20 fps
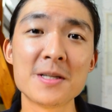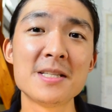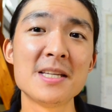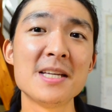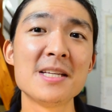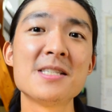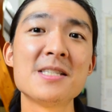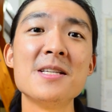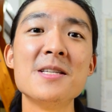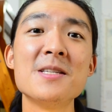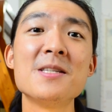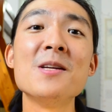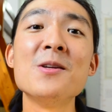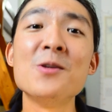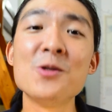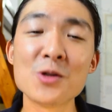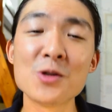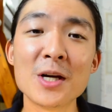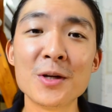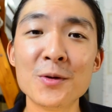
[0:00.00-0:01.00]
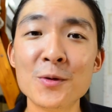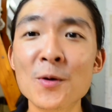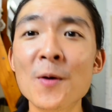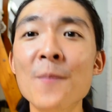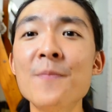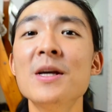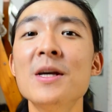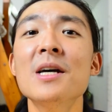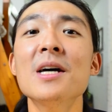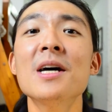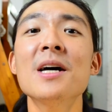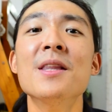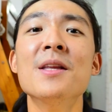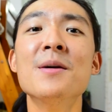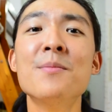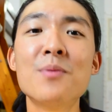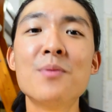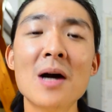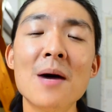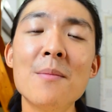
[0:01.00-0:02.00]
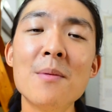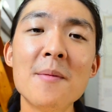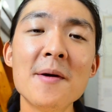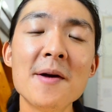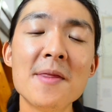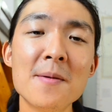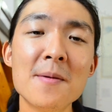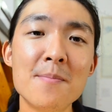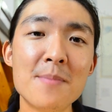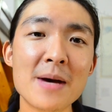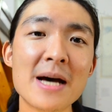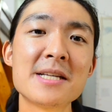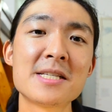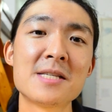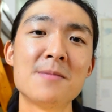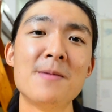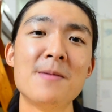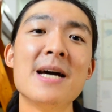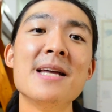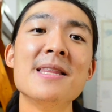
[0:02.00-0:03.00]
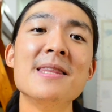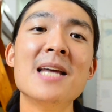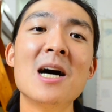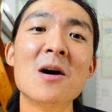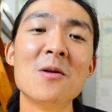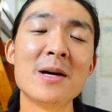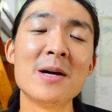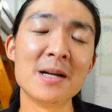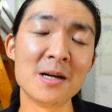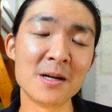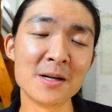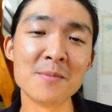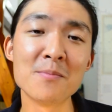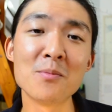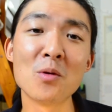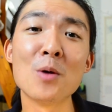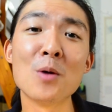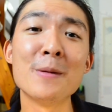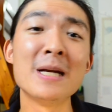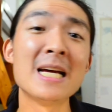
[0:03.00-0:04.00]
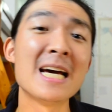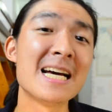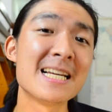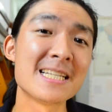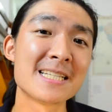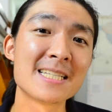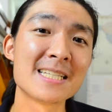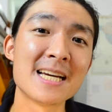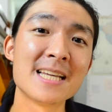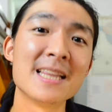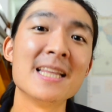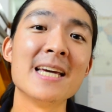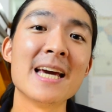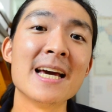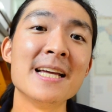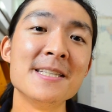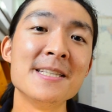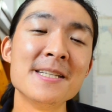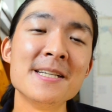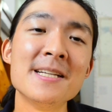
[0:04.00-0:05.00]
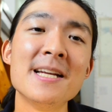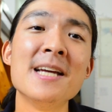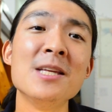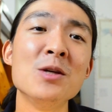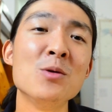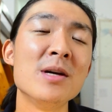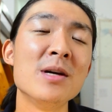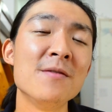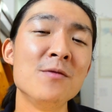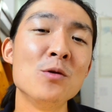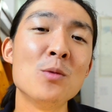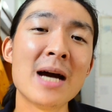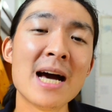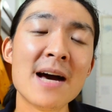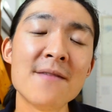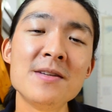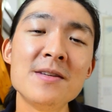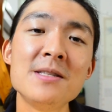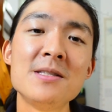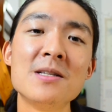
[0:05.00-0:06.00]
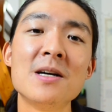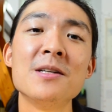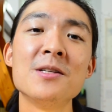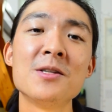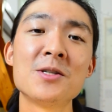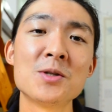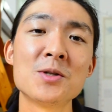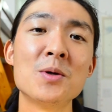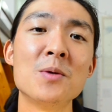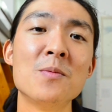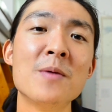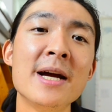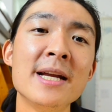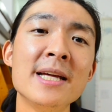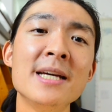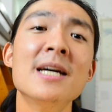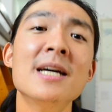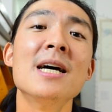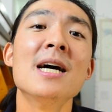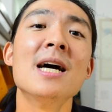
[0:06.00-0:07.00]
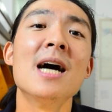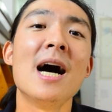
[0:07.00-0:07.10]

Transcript: assistance in general, then probably the best bet now that unemployment has sadly ended, and if you haven't done so already,